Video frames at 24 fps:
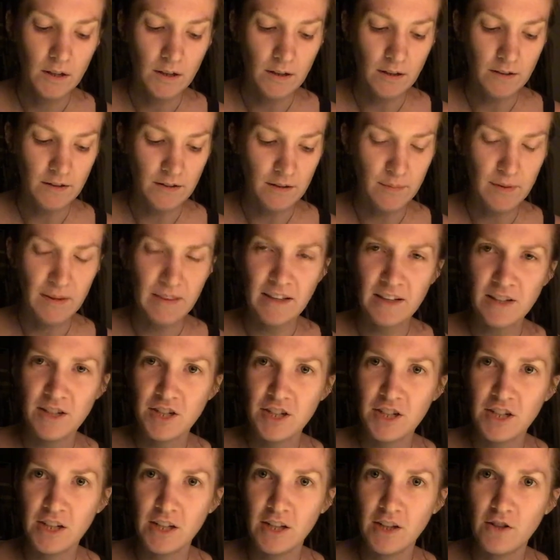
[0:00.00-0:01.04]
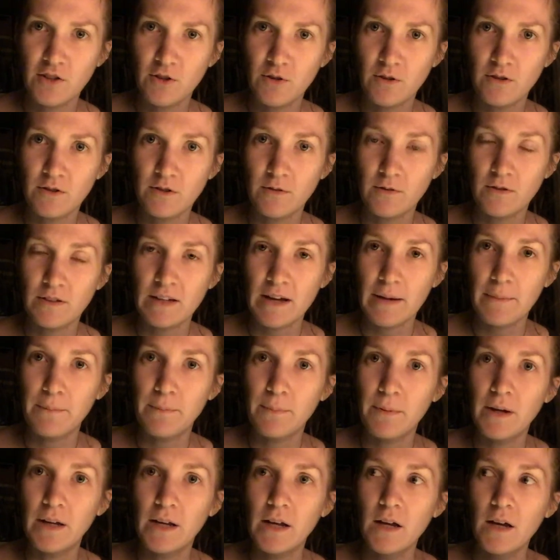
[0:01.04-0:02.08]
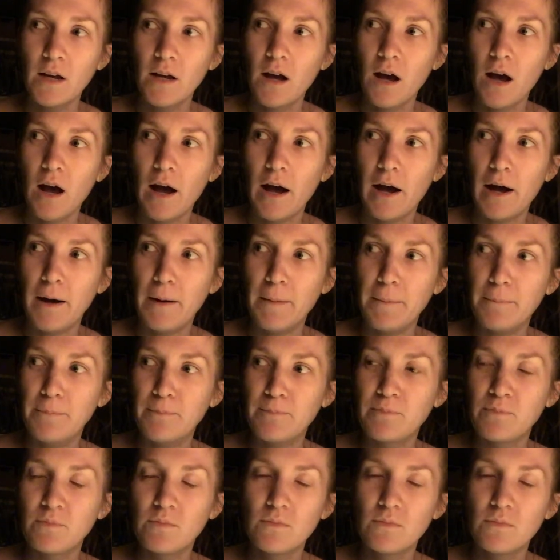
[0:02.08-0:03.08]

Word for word: That's something that she noticed over time. But um,